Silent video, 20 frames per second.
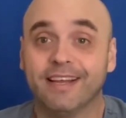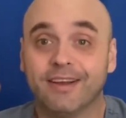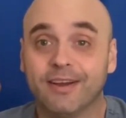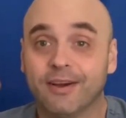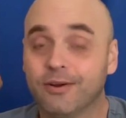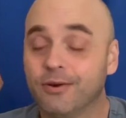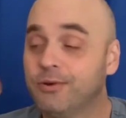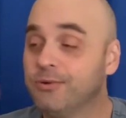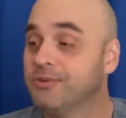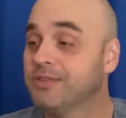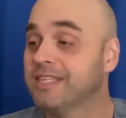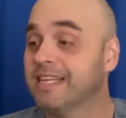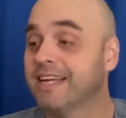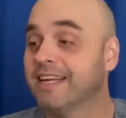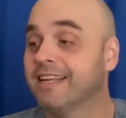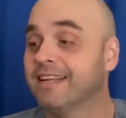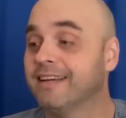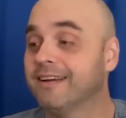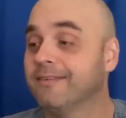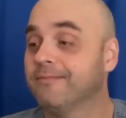who
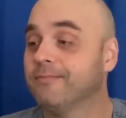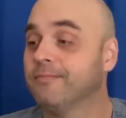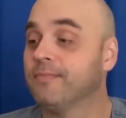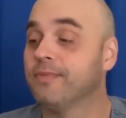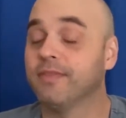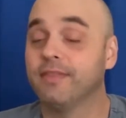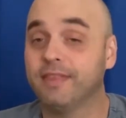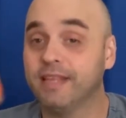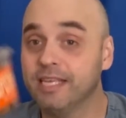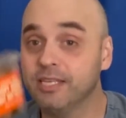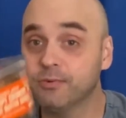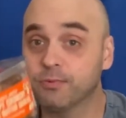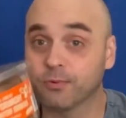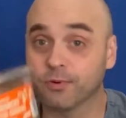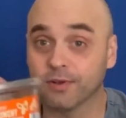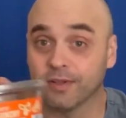said these were